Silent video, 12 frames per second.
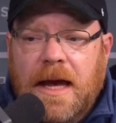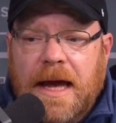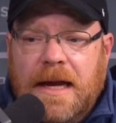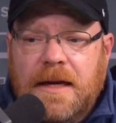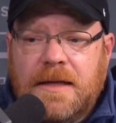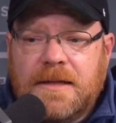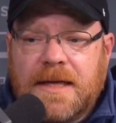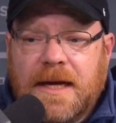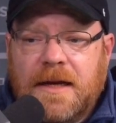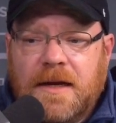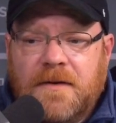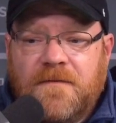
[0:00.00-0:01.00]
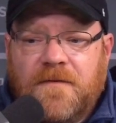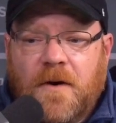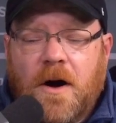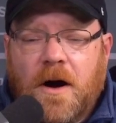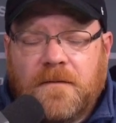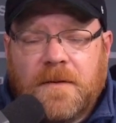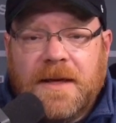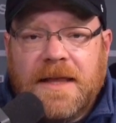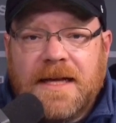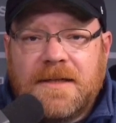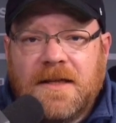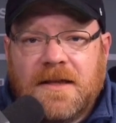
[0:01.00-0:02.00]
And he's getting involved. I mean,
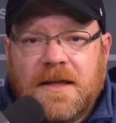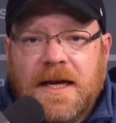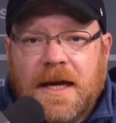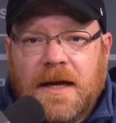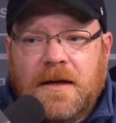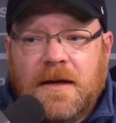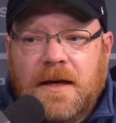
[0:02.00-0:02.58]
that's the thing.